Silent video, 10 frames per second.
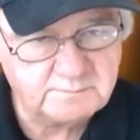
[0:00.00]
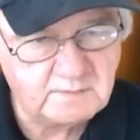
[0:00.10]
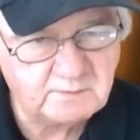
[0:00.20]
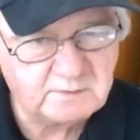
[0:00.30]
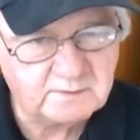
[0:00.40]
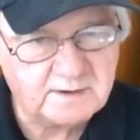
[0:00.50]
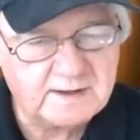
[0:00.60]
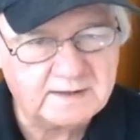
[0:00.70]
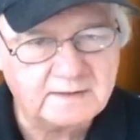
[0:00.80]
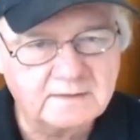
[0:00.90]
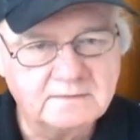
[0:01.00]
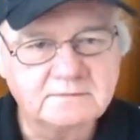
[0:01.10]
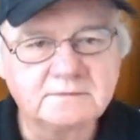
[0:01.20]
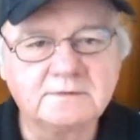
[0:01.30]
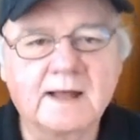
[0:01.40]
bet with your head,
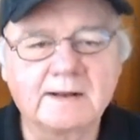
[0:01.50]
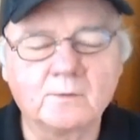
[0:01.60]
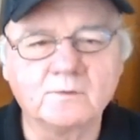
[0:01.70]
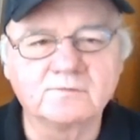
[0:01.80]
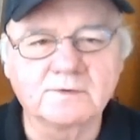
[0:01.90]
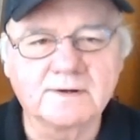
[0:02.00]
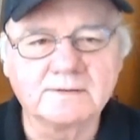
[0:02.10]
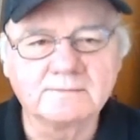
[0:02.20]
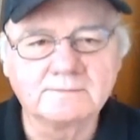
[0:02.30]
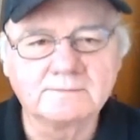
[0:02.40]
not over it.